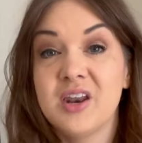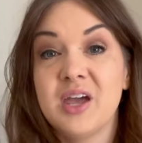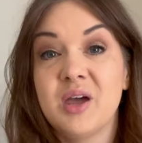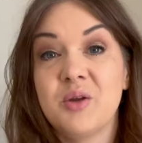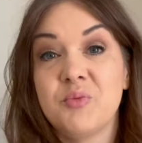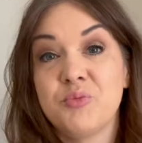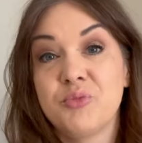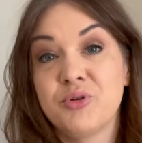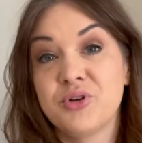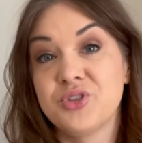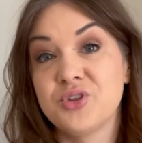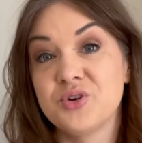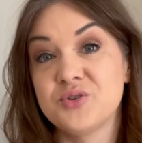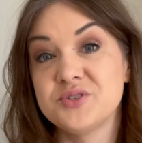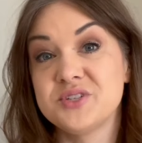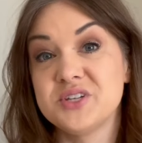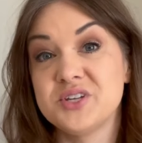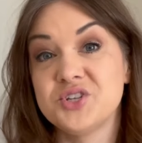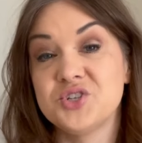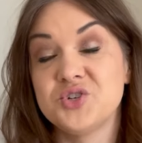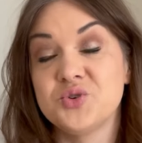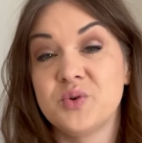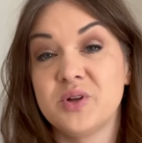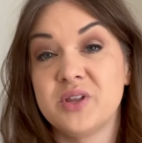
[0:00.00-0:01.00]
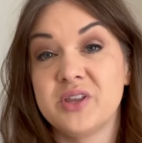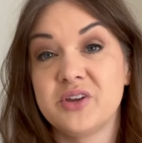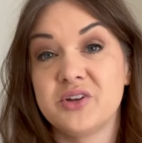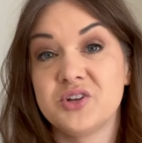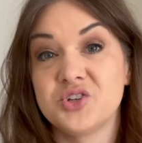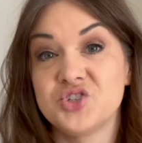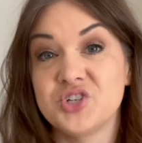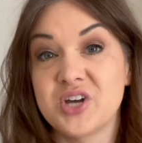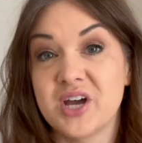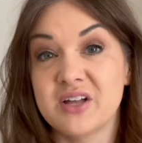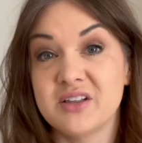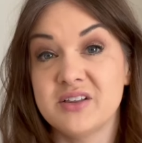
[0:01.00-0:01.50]
and put those into a little
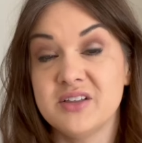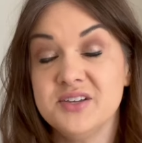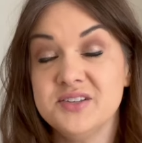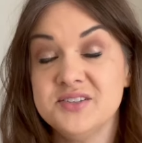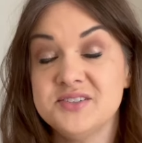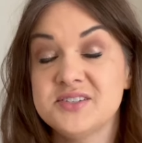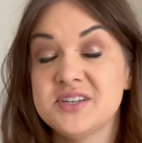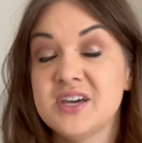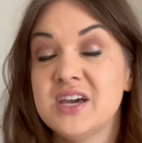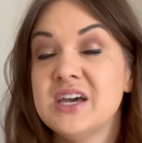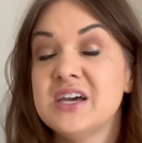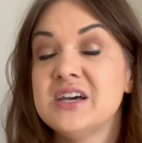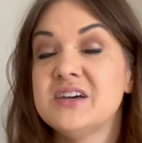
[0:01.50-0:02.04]
checklist